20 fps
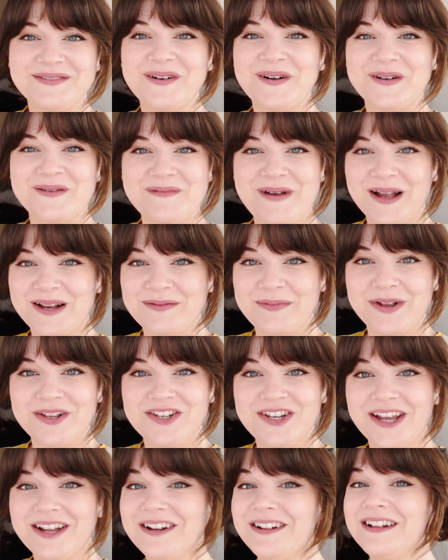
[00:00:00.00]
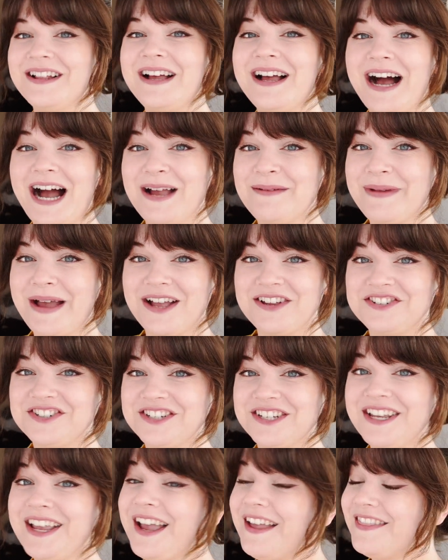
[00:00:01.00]
welcome back to my channel. I'm
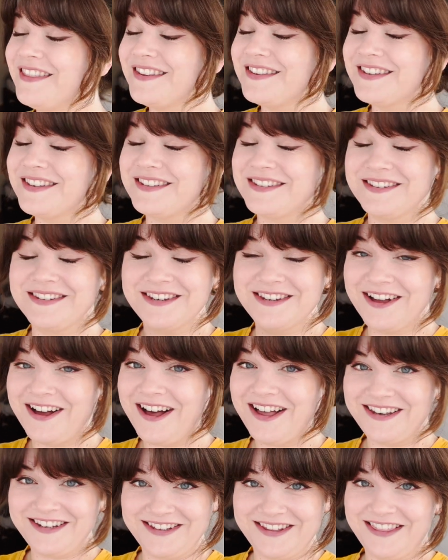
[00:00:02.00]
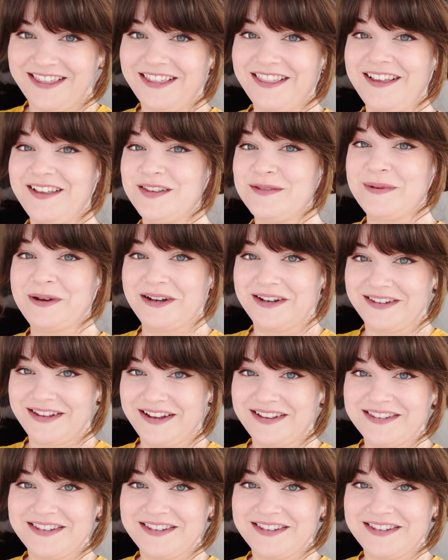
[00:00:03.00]
Ashley and this is not the Le Spirit Design